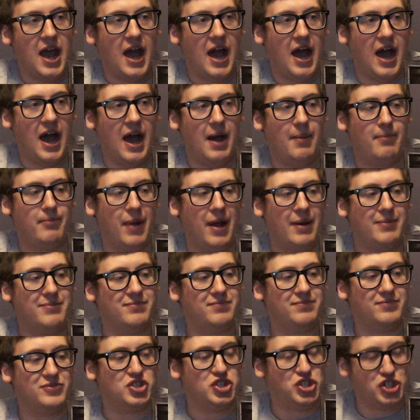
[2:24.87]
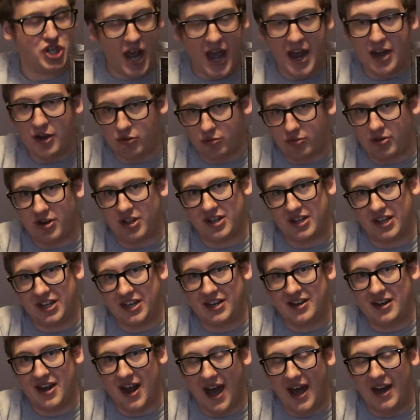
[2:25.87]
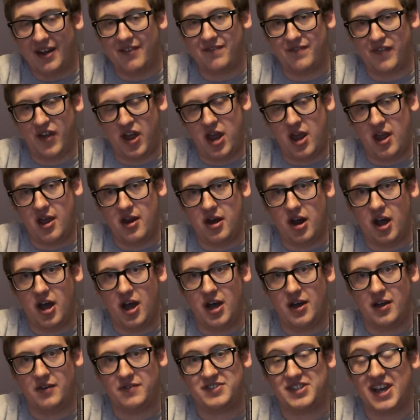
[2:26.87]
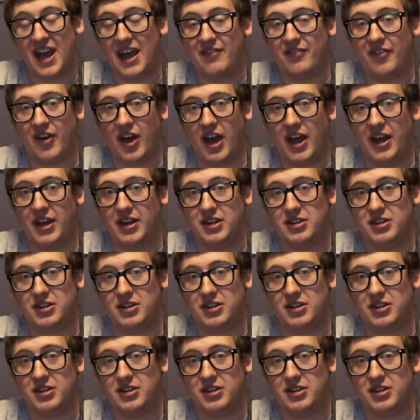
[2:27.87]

Um, I'm generally not a fan of sci-fi.